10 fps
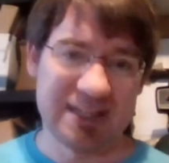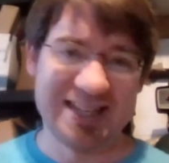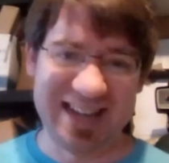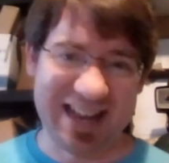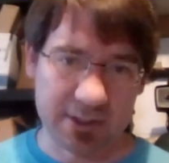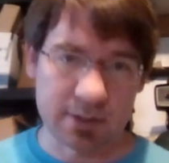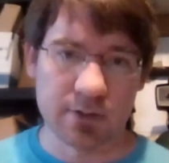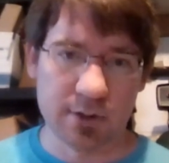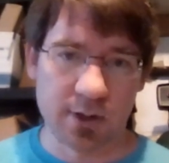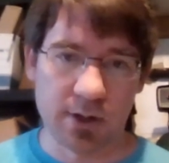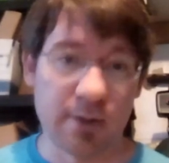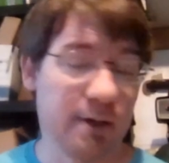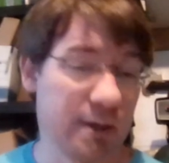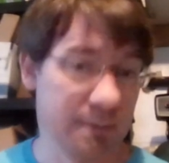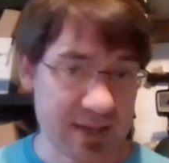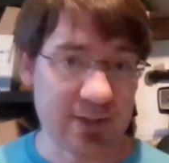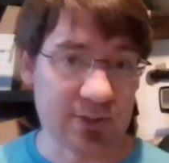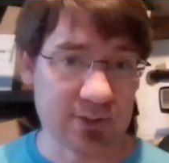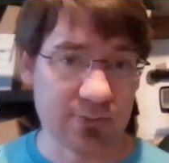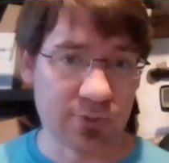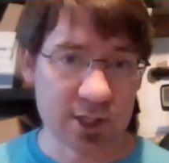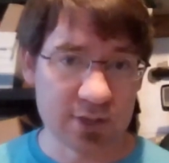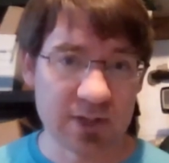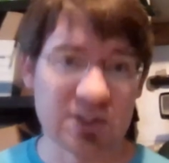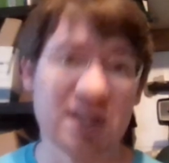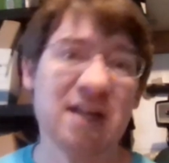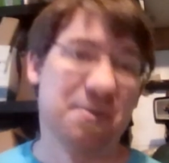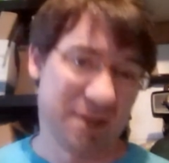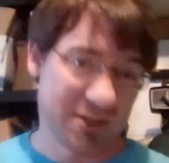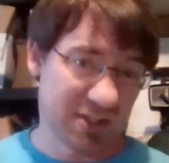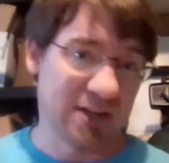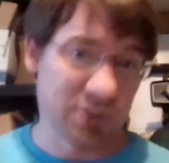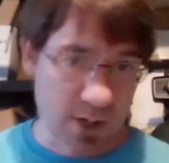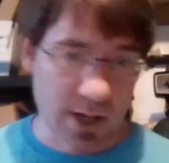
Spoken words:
net a piece for each of us, plus an extra